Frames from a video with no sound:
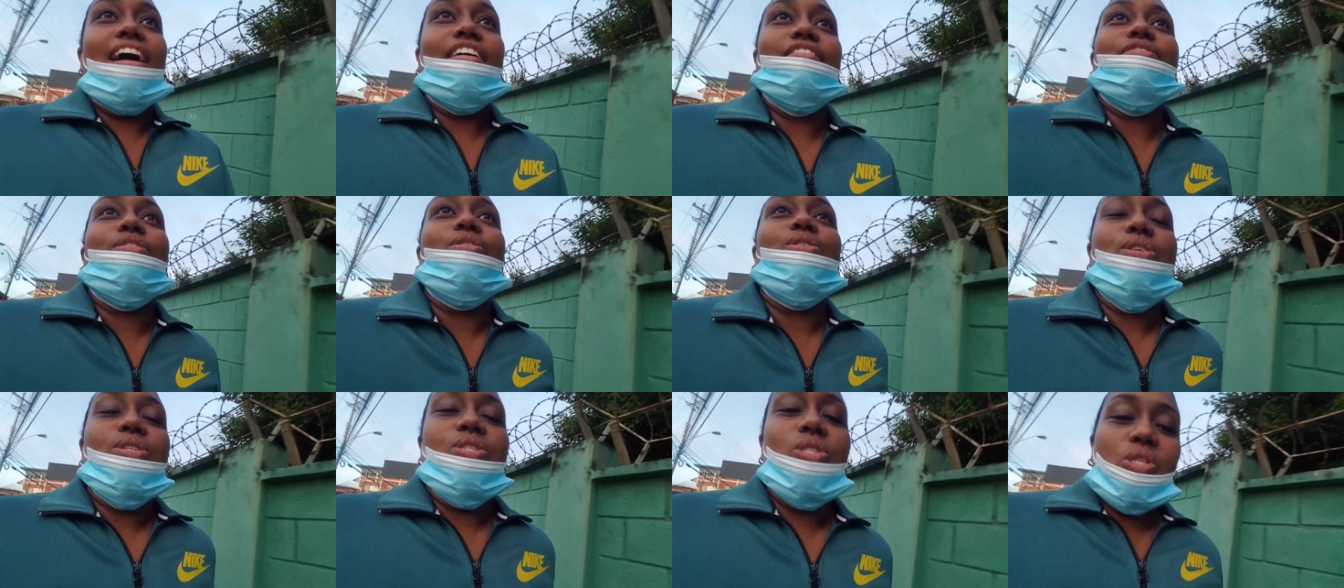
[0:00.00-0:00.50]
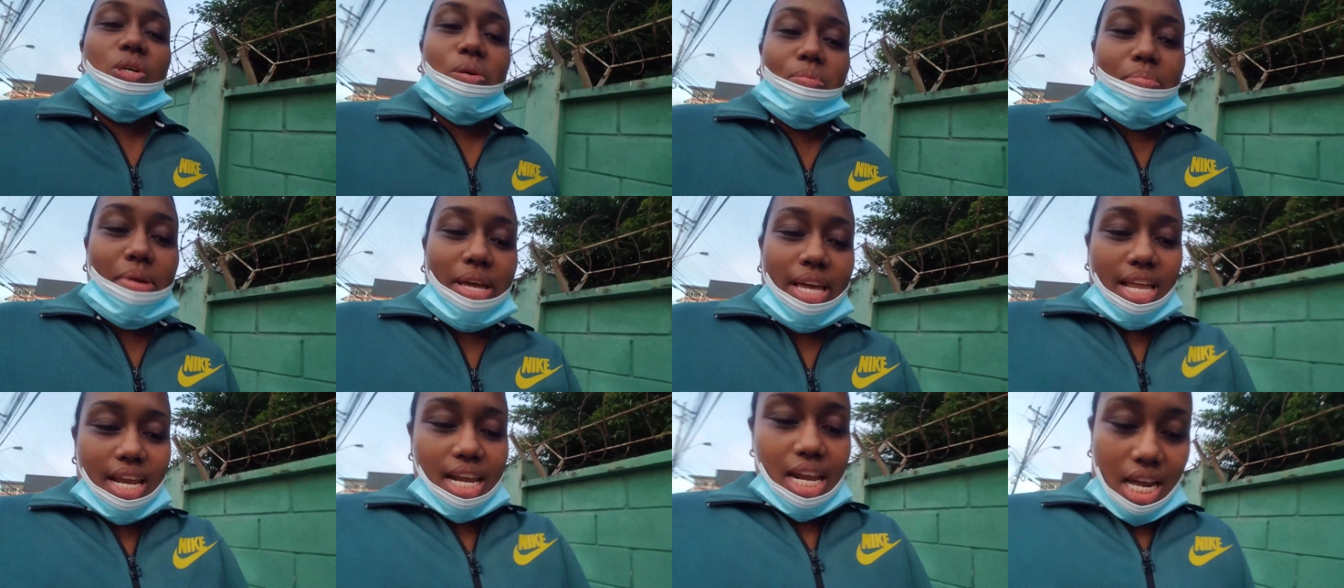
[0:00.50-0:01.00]
i have also
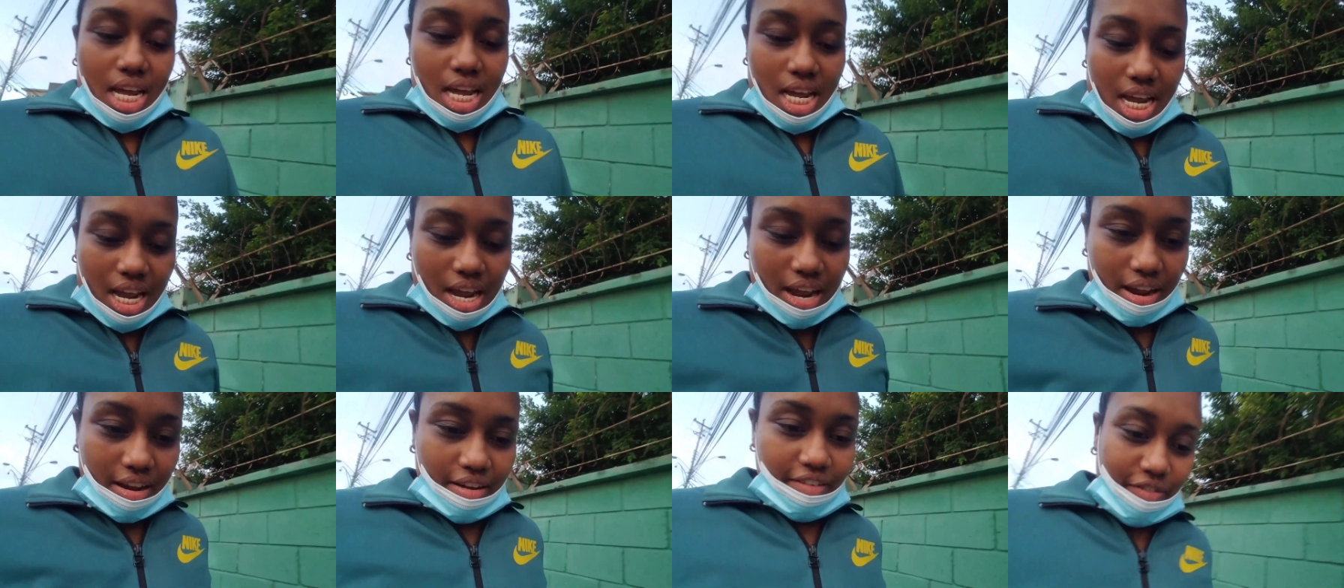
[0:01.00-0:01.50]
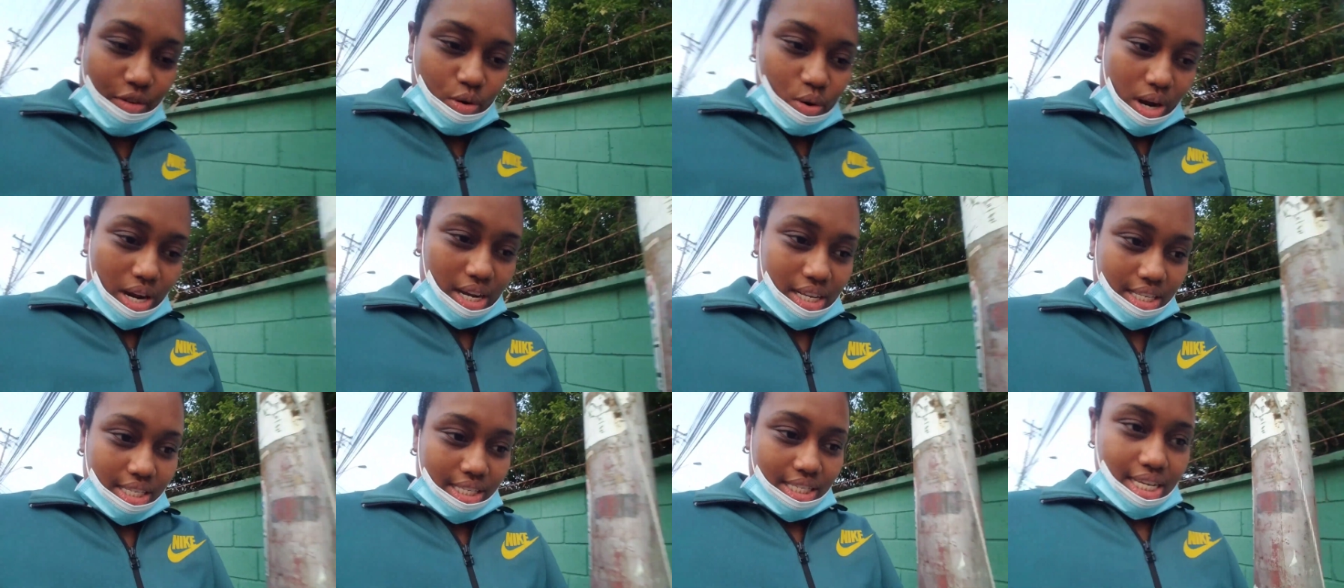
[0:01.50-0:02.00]
been
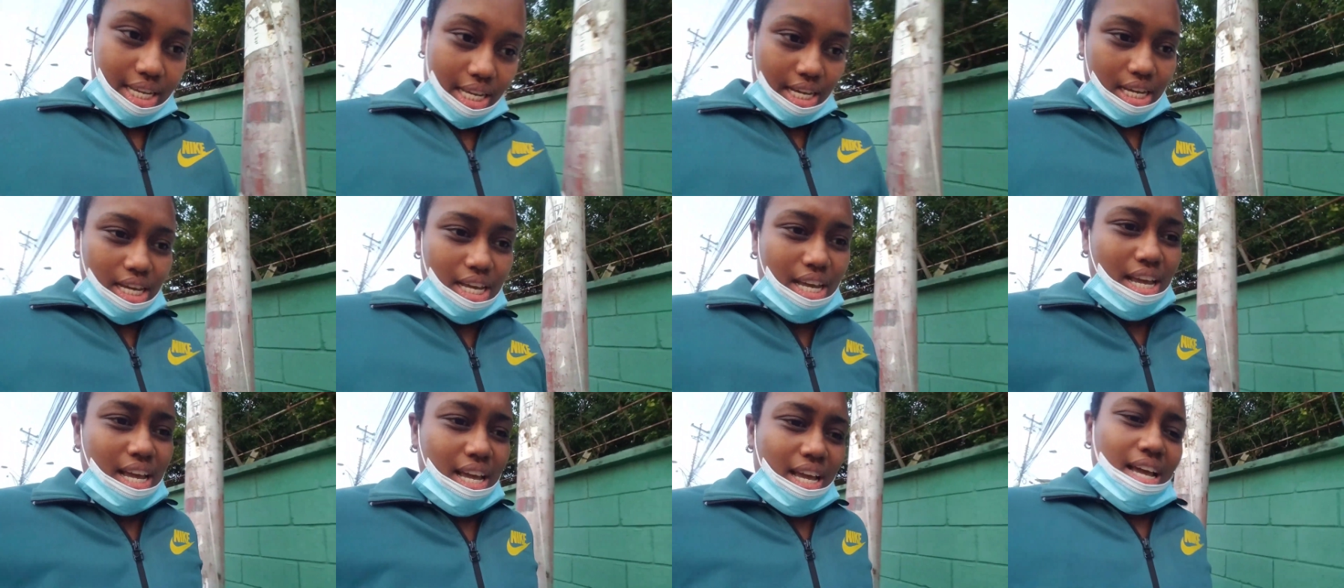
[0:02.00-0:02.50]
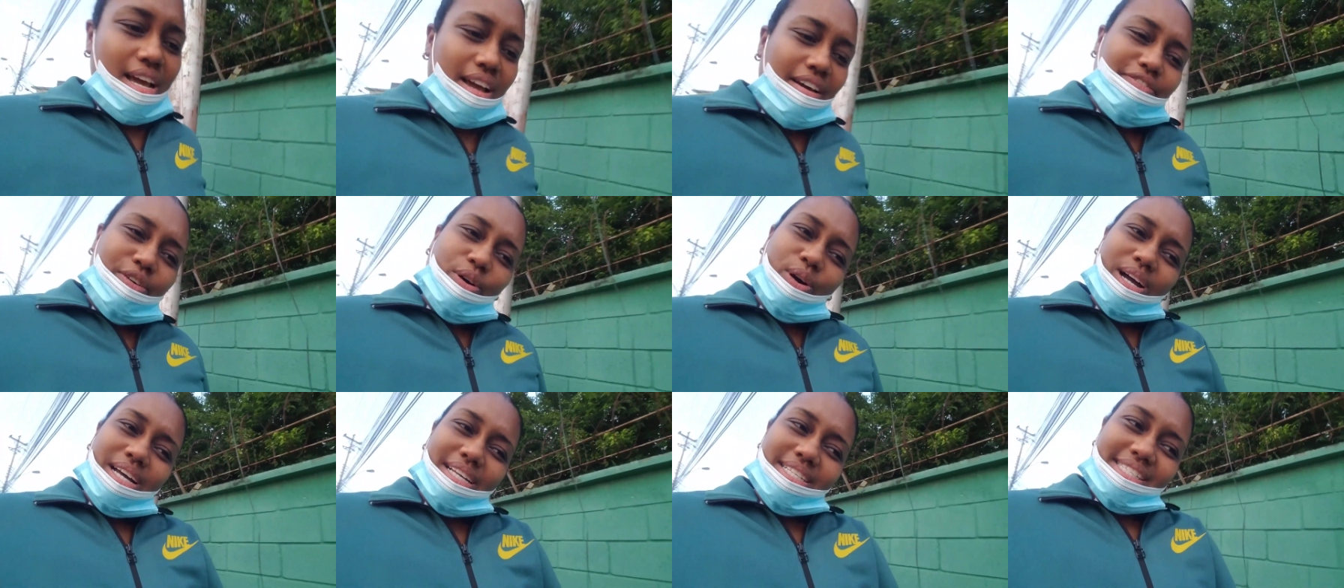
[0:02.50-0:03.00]
focusing
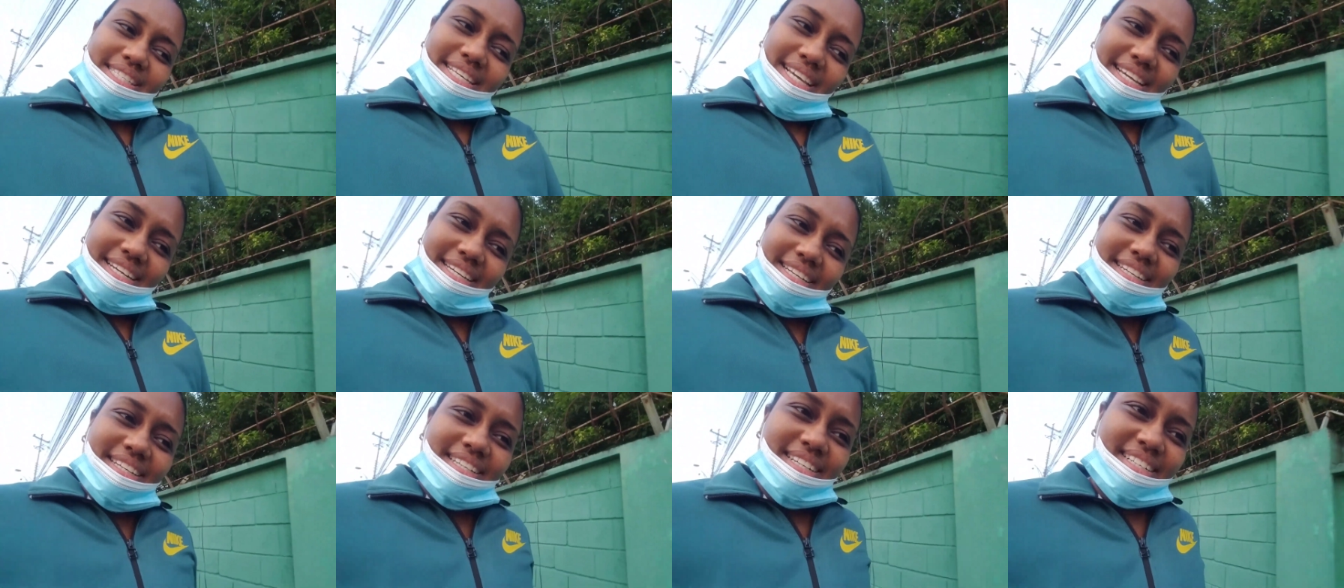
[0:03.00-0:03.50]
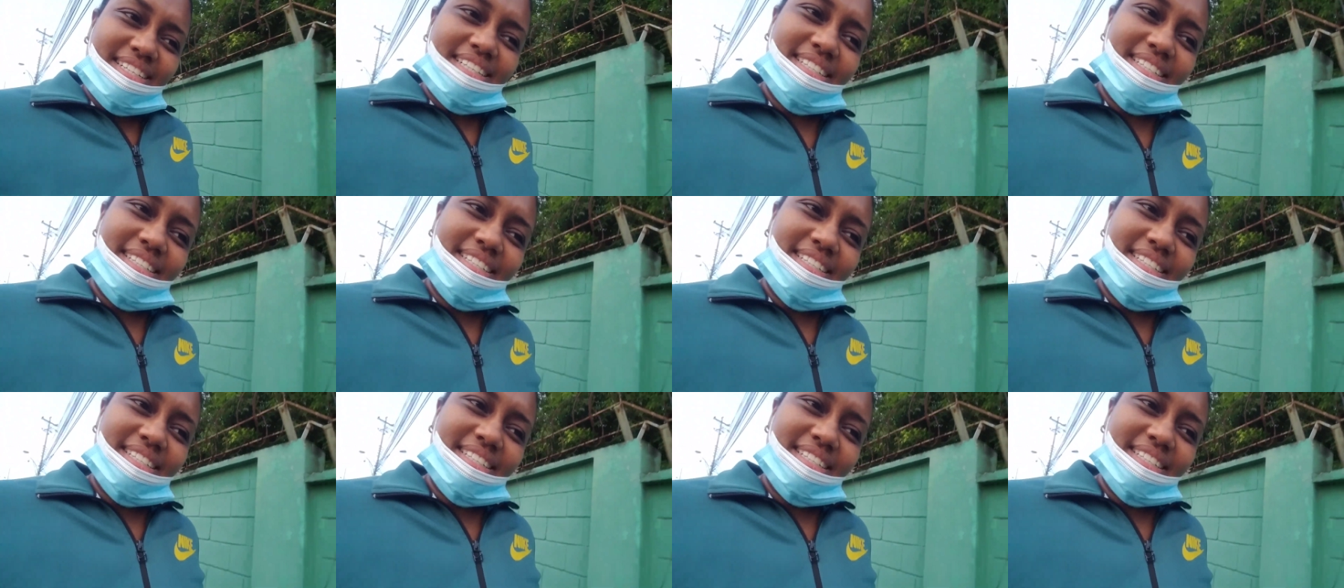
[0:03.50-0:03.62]
focusing